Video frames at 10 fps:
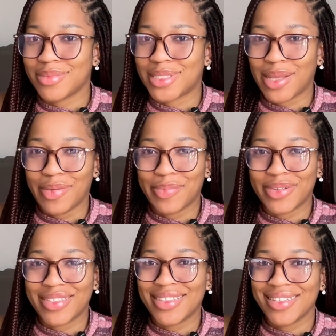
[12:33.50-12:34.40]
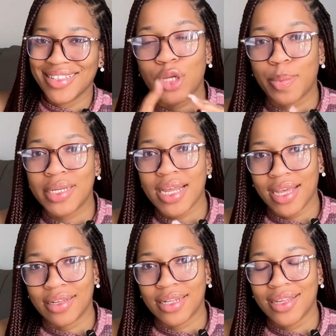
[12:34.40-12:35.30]
Is that a point? Number
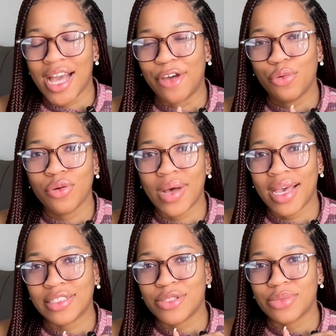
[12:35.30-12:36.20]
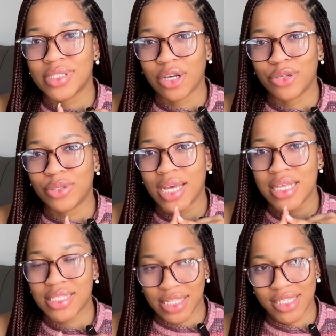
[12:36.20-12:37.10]
9, I don't know why I need to tell you
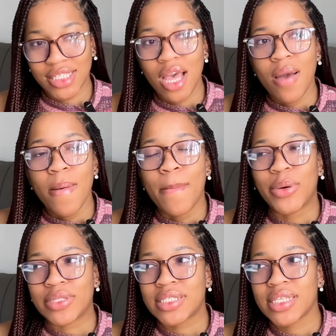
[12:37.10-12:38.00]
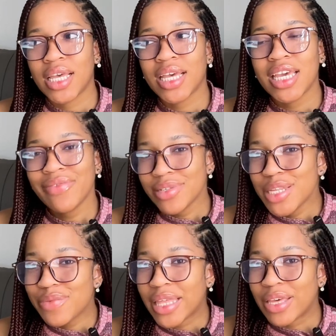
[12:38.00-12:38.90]
guys this, but even
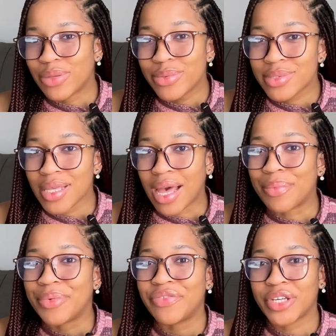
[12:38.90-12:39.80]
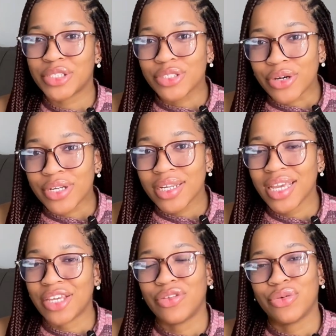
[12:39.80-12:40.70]
if they use abbreviation
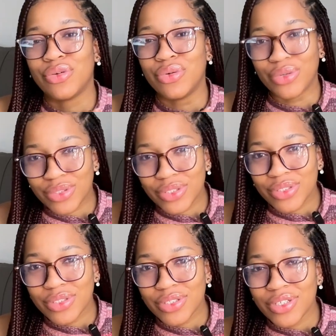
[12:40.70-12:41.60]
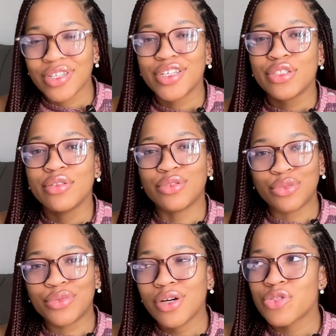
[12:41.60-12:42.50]
in your notes,
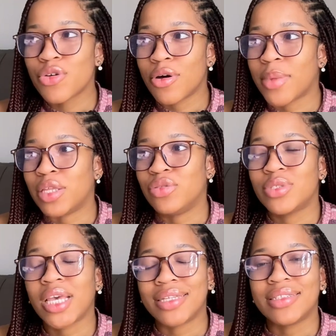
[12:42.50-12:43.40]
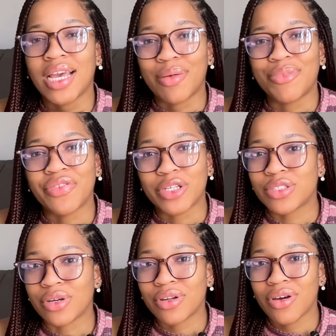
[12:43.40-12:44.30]
do not come and use any
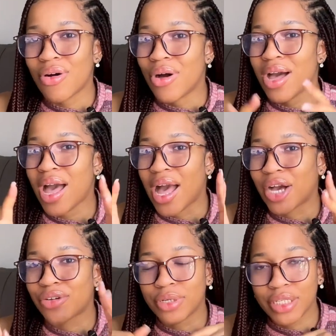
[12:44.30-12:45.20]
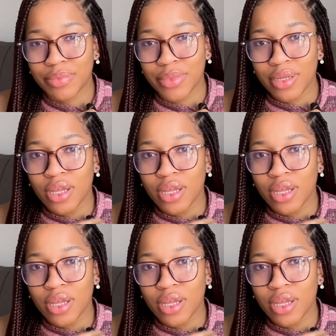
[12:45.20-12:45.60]
abbreviation or acronym